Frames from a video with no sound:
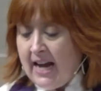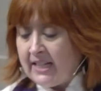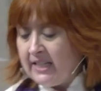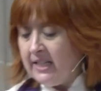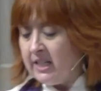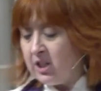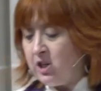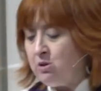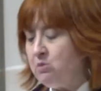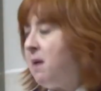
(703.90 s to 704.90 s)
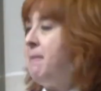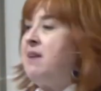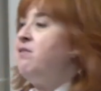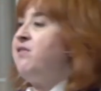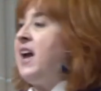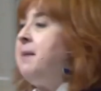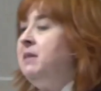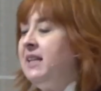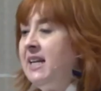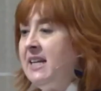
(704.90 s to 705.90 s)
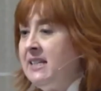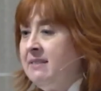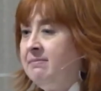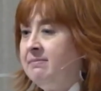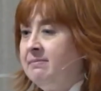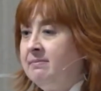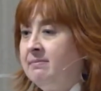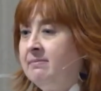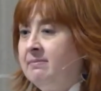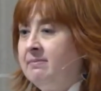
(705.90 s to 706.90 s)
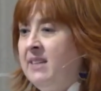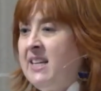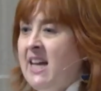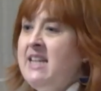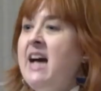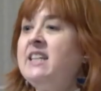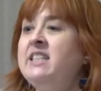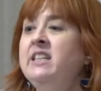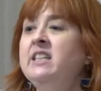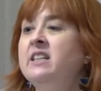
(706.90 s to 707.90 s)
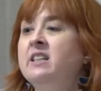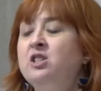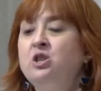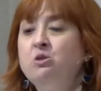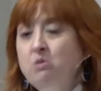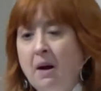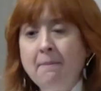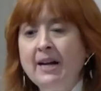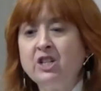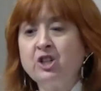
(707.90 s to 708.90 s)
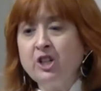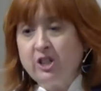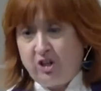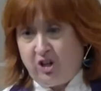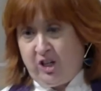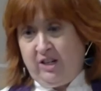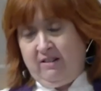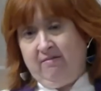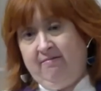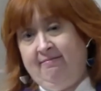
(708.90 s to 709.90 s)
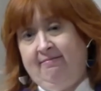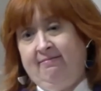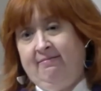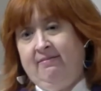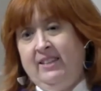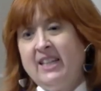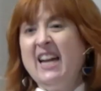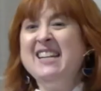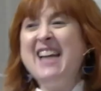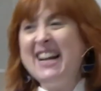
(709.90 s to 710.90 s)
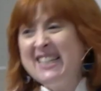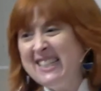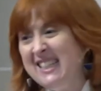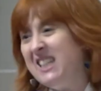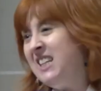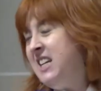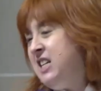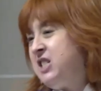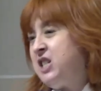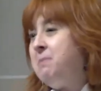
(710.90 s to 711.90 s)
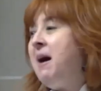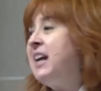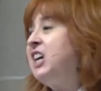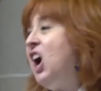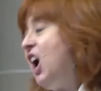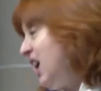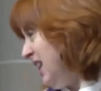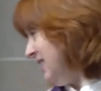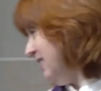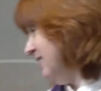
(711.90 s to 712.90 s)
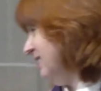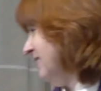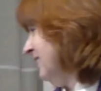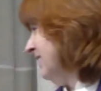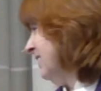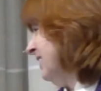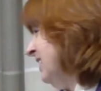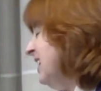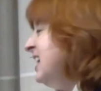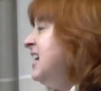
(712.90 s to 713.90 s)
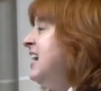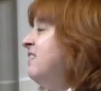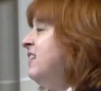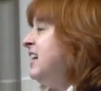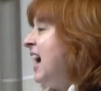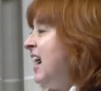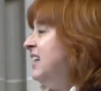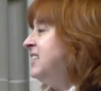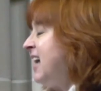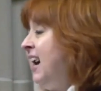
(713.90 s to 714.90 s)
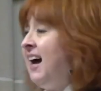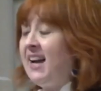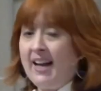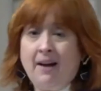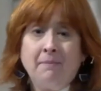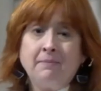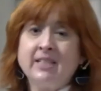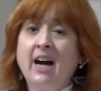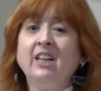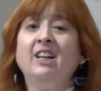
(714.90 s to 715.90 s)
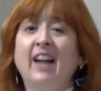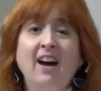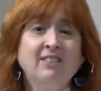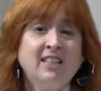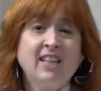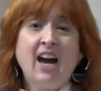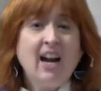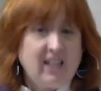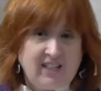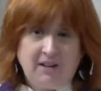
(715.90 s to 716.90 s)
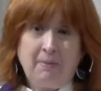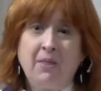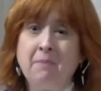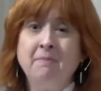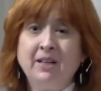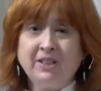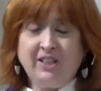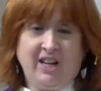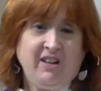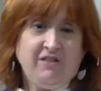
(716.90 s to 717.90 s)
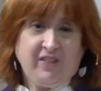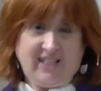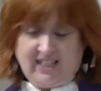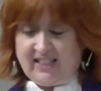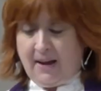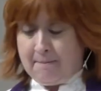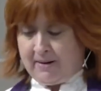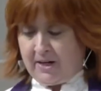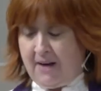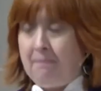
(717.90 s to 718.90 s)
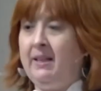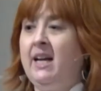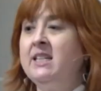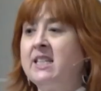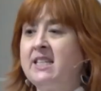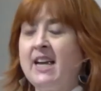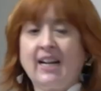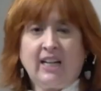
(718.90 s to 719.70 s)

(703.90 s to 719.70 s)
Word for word: connected to my family, connected to my church, connected to my God, even as I am tuckered out and tired by the middle of December and plan to